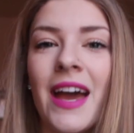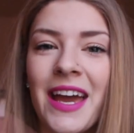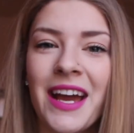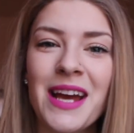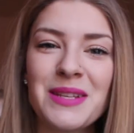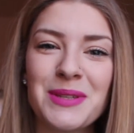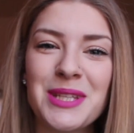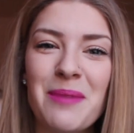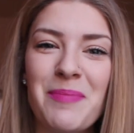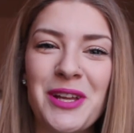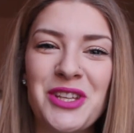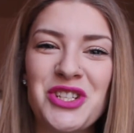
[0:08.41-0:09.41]
Hey guys, what's
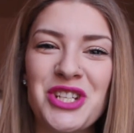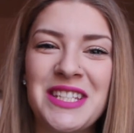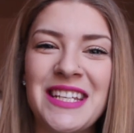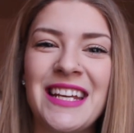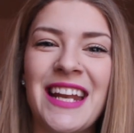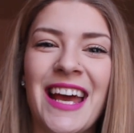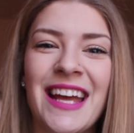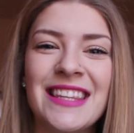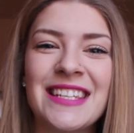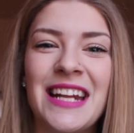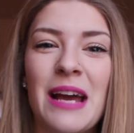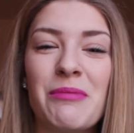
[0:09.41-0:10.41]
up? It's Justine,
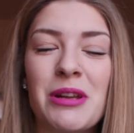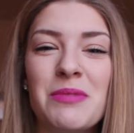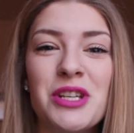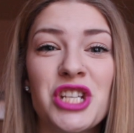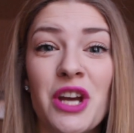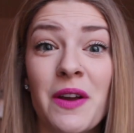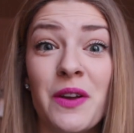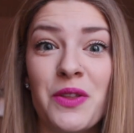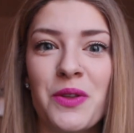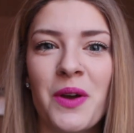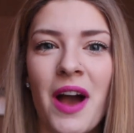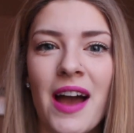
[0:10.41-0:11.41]
and today I'm going to be sharing
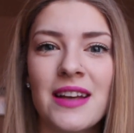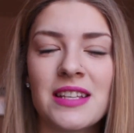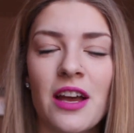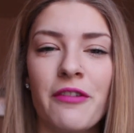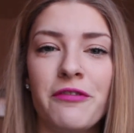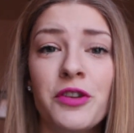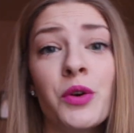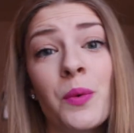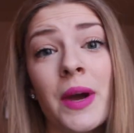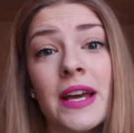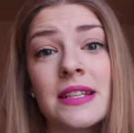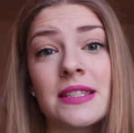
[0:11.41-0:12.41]
with you guys a few
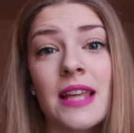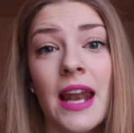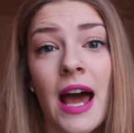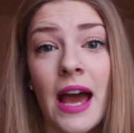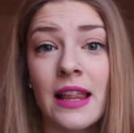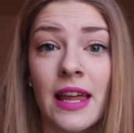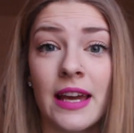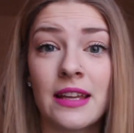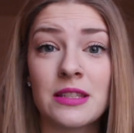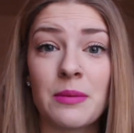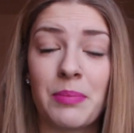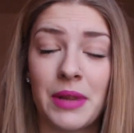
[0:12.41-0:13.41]
ways that I
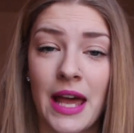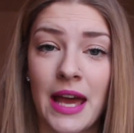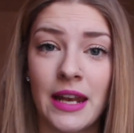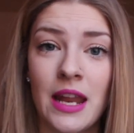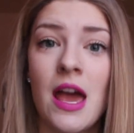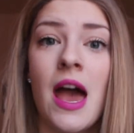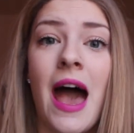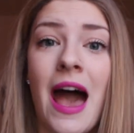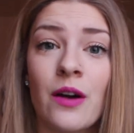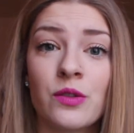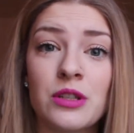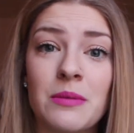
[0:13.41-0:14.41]
like to plan
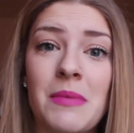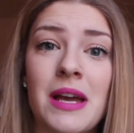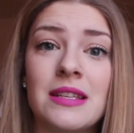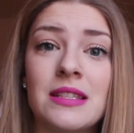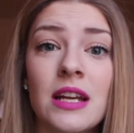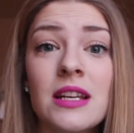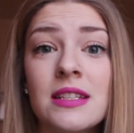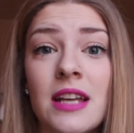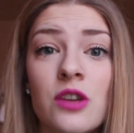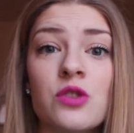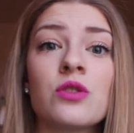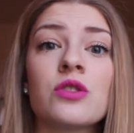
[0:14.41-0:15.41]
out my study
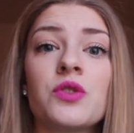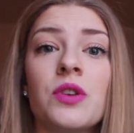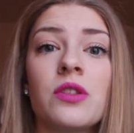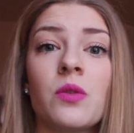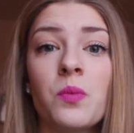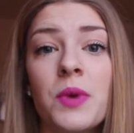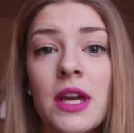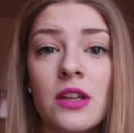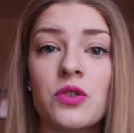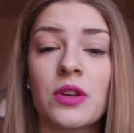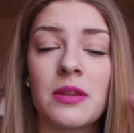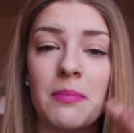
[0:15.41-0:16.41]
schedules during the week,
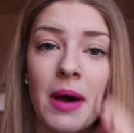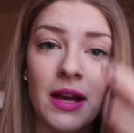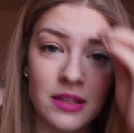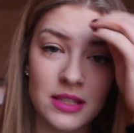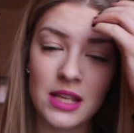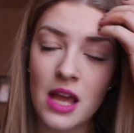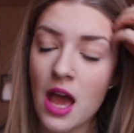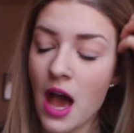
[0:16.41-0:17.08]
during the months.